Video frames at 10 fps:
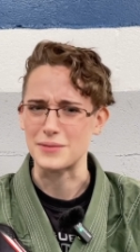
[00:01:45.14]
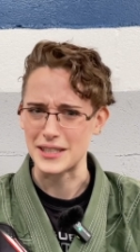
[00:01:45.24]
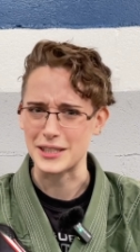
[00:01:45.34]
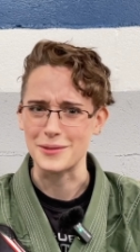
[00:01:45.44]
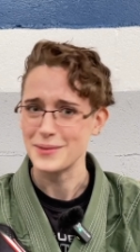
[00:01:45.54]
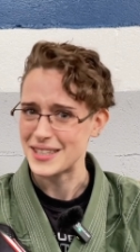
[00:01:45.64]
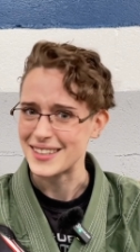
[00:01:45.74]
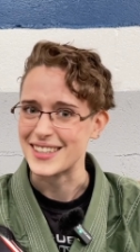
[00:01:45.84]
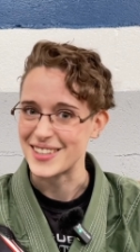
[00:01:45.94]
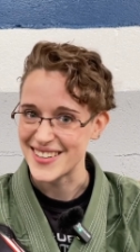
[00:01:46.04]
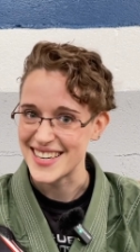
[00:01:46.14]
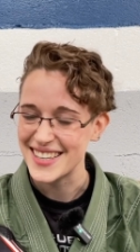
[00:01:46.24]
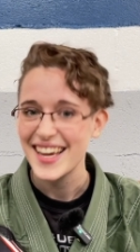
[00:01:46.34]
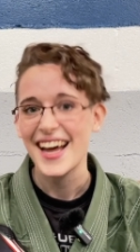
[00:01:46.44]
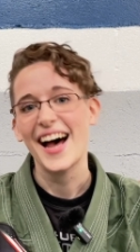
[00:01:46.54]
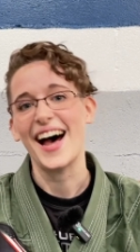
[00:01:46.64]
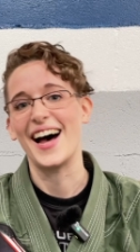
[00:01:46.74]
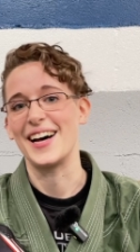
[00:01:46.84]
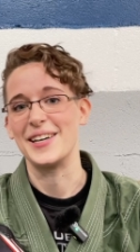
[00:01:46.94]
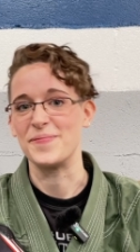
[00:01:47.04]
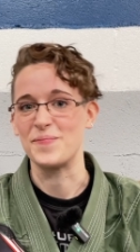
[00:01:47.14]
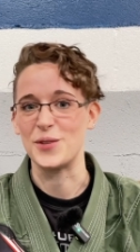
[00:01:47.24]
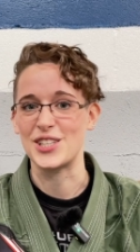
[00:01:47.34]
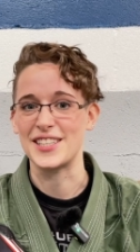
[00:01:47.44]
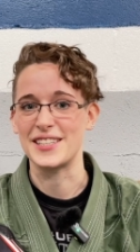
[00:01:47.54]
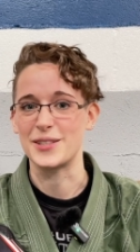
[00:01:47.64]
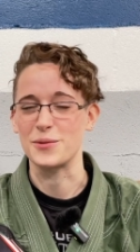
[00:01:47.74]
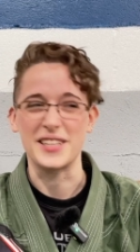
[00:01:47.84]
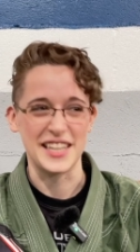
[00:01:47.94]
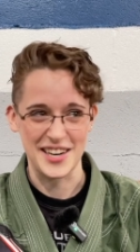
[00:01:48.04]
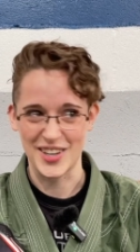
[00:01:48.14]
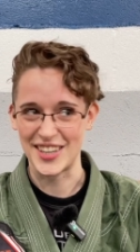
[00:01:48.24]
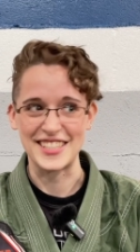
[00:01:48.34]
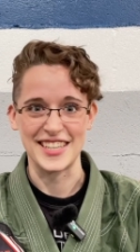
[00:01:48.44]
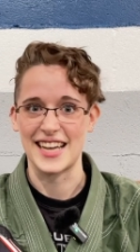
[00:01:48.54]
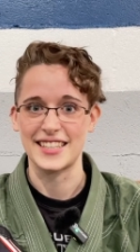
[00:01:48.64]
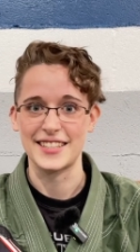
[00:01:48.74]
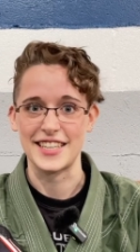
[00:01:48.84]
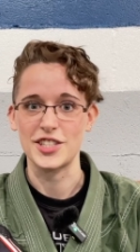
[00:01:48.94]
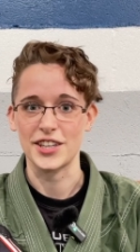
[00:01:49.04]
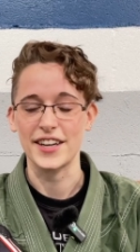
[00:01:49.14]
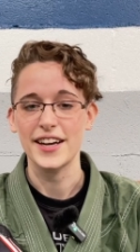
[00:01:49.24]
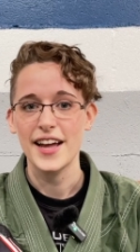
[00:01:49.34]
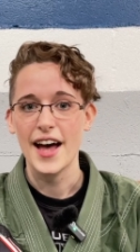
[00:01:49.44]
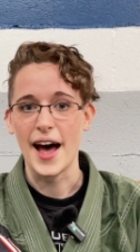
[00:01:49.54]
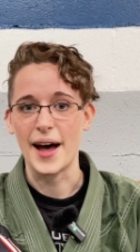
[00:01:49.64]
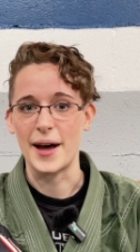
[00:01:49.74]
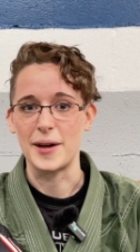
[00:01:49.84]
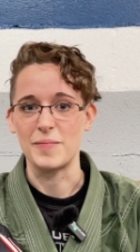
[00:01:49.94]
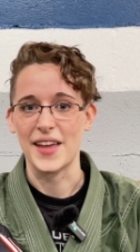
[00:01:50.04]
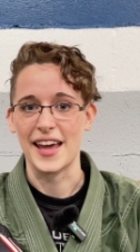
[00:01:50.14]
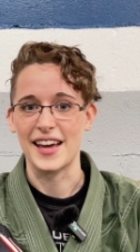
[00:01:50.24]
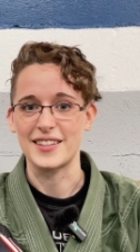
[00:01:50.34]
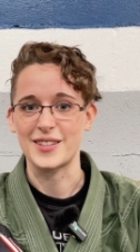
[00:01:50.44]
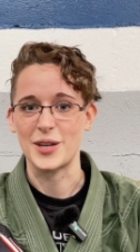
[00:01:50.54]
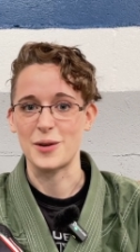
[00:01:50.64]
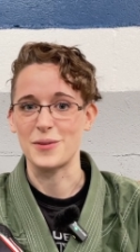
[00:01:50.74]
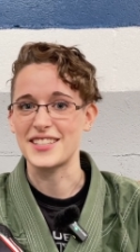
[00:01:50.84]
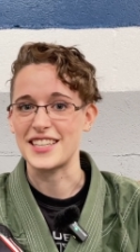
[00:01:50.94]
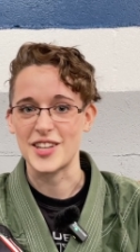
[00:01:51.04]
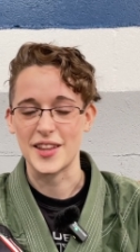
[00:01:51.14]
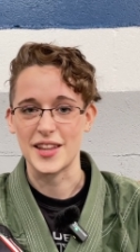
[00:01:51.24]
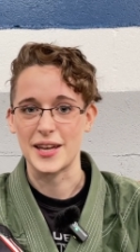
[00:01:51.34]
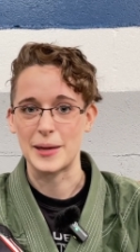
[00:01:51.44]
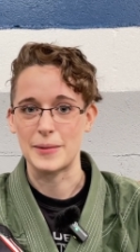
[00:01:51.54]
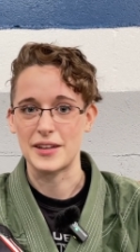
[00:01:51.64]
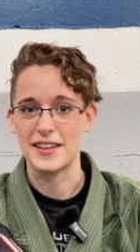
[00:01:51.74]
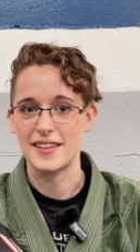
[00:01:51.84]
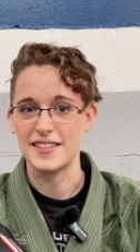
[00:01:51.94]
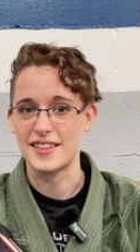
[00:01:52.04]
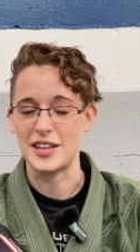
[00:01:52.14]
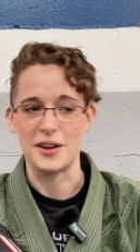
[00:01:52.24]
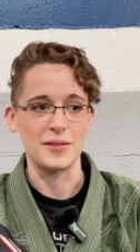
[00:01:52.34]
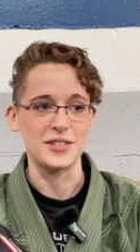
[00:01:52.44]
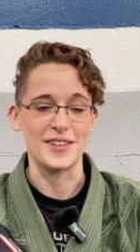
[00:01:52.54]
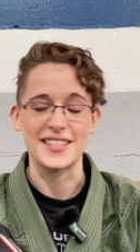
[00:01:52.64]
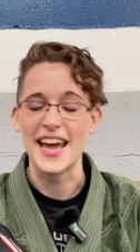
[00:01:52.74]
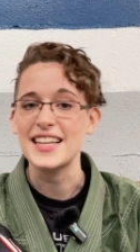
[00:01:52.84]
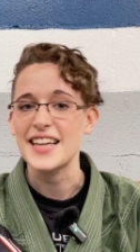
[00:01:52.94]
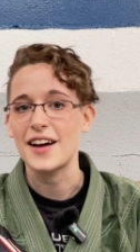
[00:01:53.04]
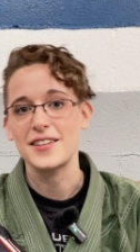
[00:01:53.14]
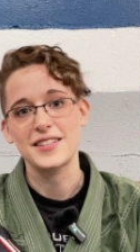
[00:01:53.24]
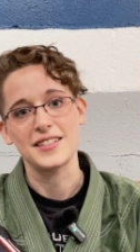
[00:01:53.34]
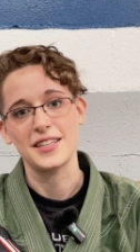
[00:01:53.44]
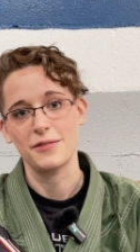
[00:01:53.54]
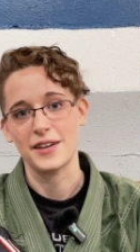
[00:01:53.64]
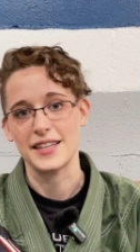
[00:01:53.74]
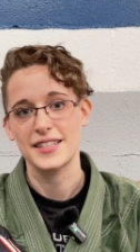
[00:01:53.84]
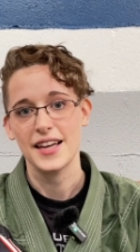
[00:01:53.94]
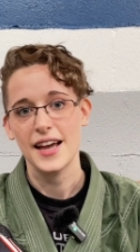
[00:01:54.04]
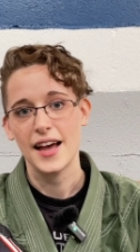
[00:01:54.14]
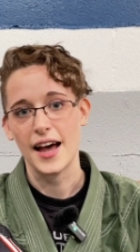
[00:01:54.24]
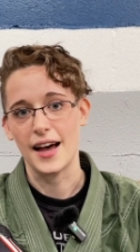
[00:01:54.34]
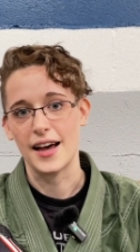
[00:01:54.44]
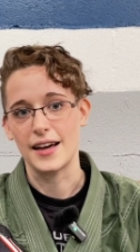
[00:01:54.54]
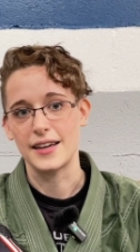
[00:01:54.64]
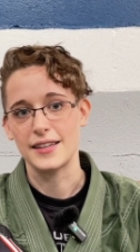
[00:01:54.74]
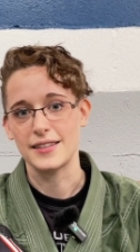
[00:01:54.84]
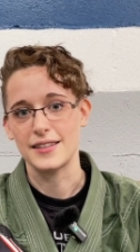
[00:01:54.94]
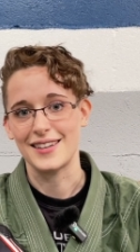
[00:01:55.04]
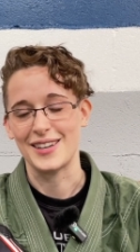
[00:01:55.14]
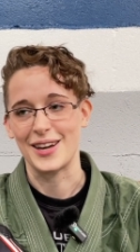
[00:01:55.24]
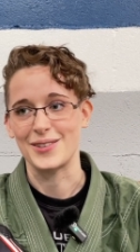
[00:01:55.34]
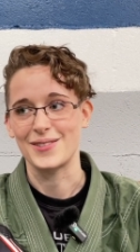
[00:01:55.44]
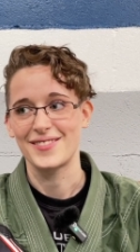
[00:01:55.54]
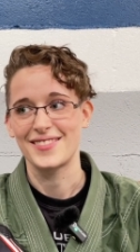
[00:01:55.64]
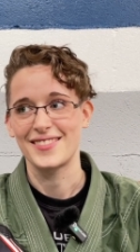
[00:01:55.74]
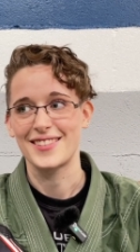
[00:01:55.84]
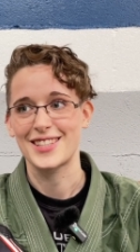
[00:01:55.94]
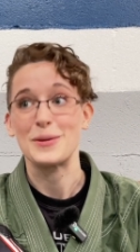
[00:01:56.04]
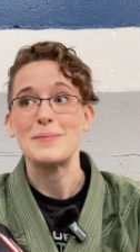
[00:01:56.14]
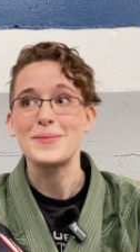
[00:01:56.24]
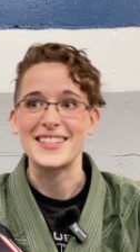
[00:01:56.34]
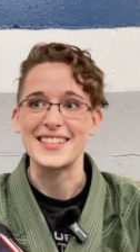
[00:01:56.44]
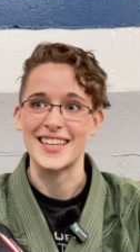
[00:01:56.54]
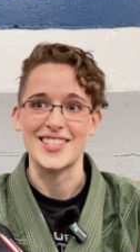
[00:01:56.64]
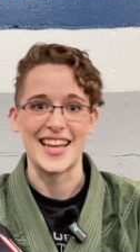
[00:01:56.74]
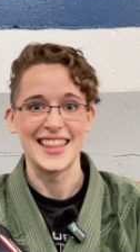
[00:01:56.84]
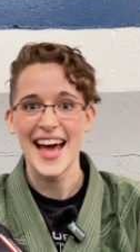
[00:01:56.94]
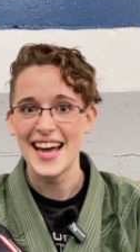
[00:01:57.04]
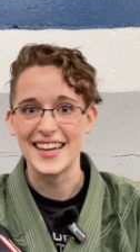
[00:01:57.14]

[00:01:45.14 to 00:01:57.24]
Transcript: really, really good, um, which is really encouraging as a teacher. Um, and so we're teaching them, uh, you know, different takedowns and different, uh, you know, sweeps and such like that.